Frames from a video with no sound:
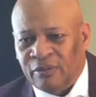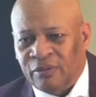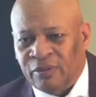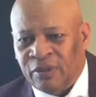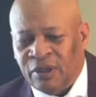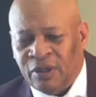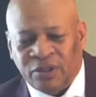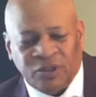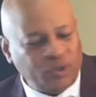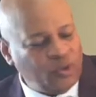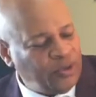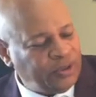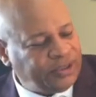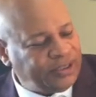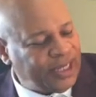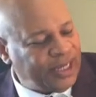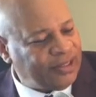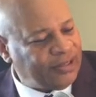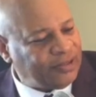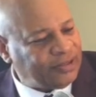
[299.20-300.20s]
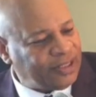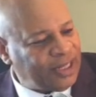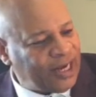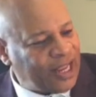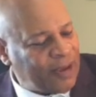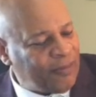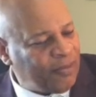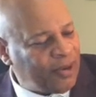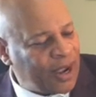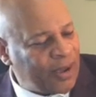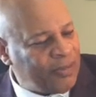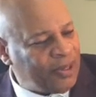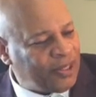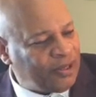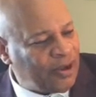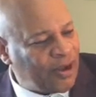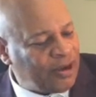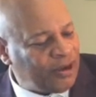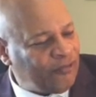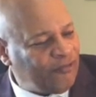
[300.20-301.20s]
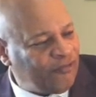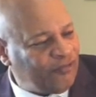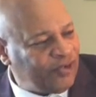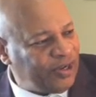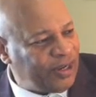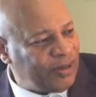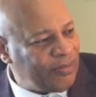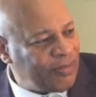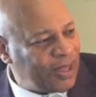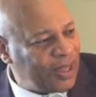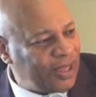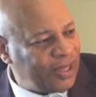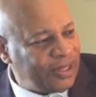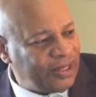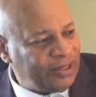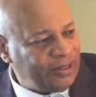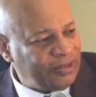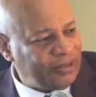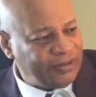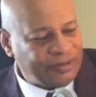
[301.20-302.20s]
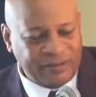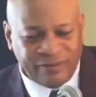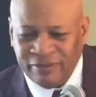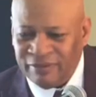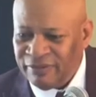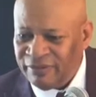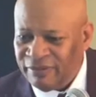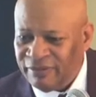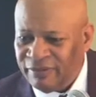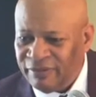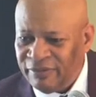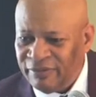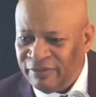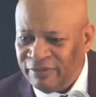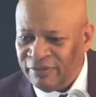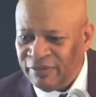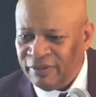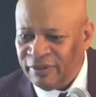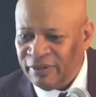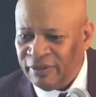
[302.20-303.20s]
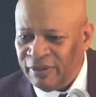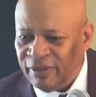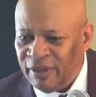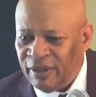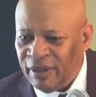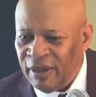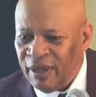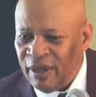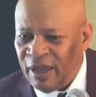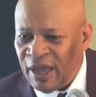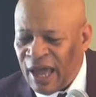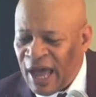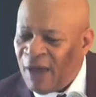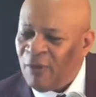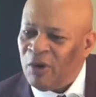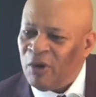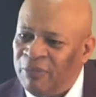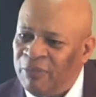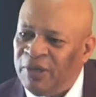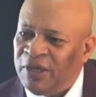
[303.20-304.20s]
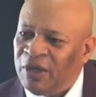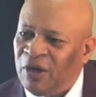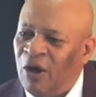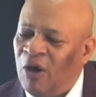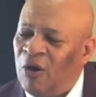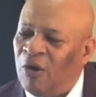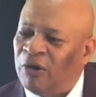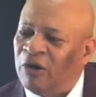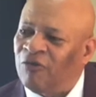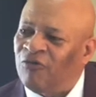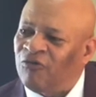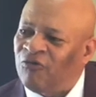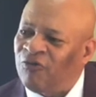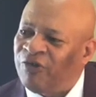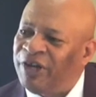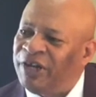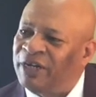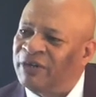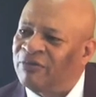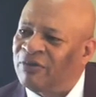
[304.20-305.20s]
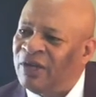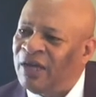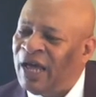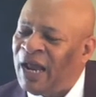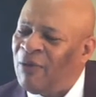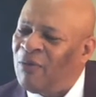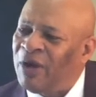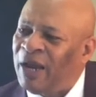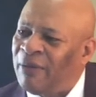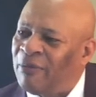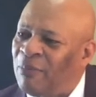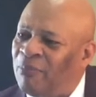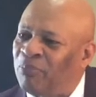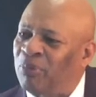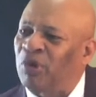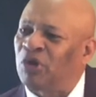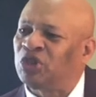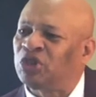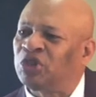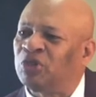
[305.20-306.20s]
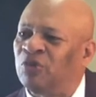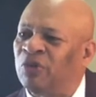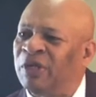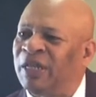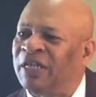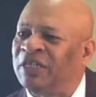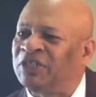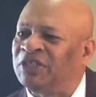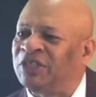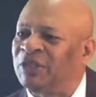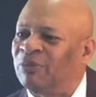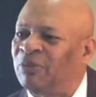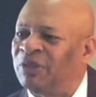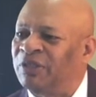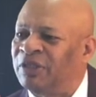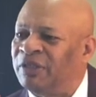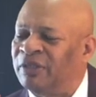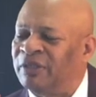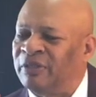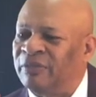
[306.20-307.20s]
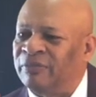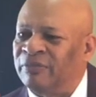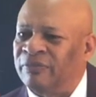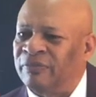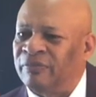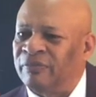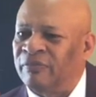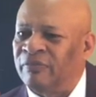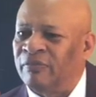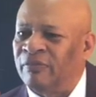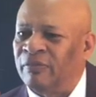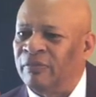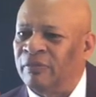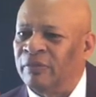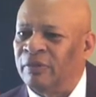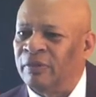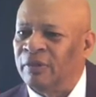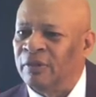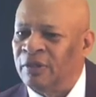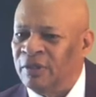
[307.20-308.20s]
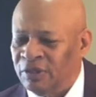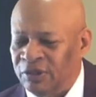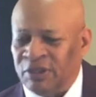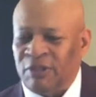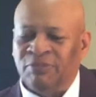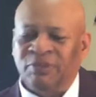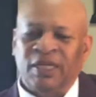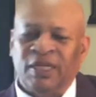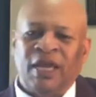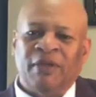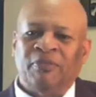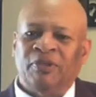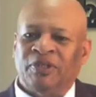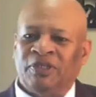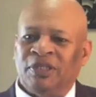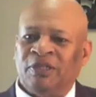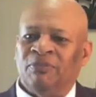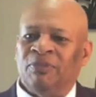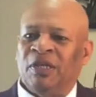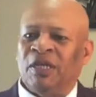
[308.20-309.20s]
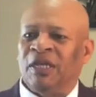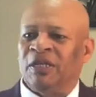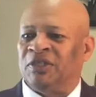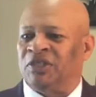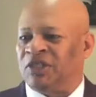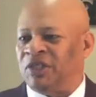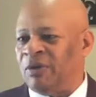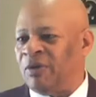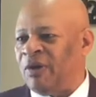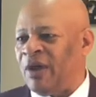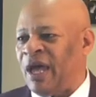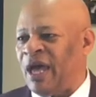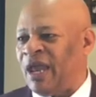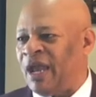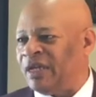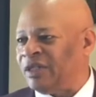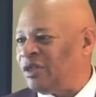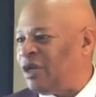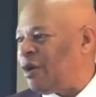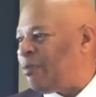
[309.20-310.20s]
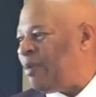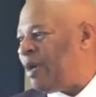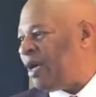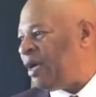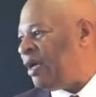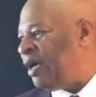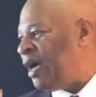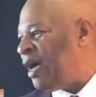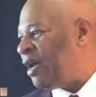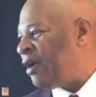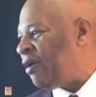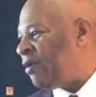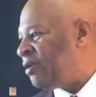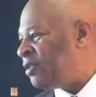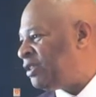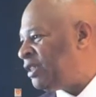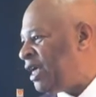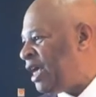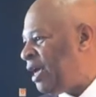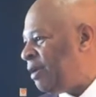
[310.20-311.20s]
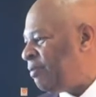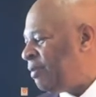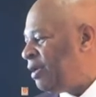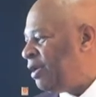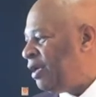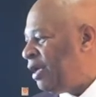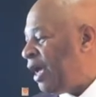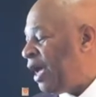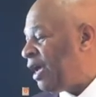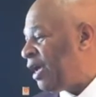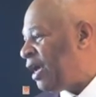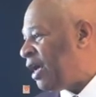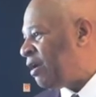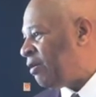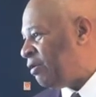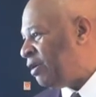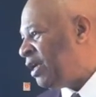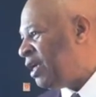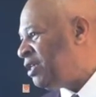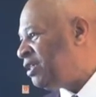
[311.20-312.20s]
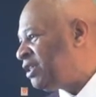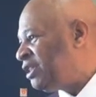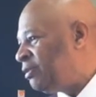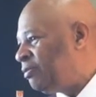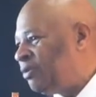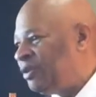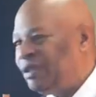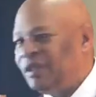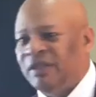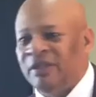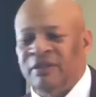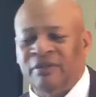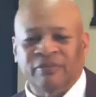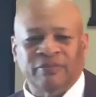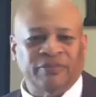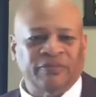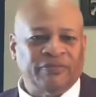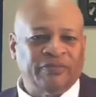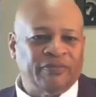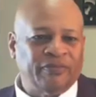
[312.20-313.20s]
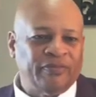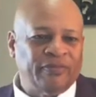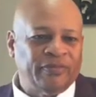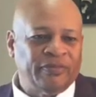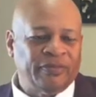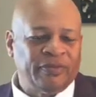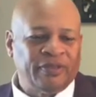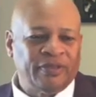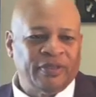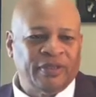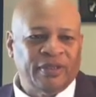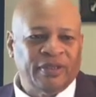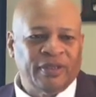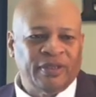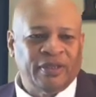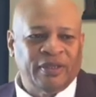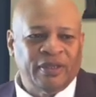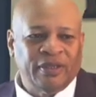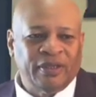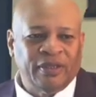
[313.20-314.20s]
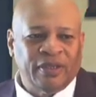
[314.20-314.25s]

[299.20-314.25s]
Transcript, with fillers: Well, who's that? Is that Abraham he called a friend of mine? Amen. I be called a friend of God. I want to have a personal relationship with Amen. Him. Sometimes it's even getting teary eyed. I talk about God all the time. I got a relationship with Him. Praise the Lord.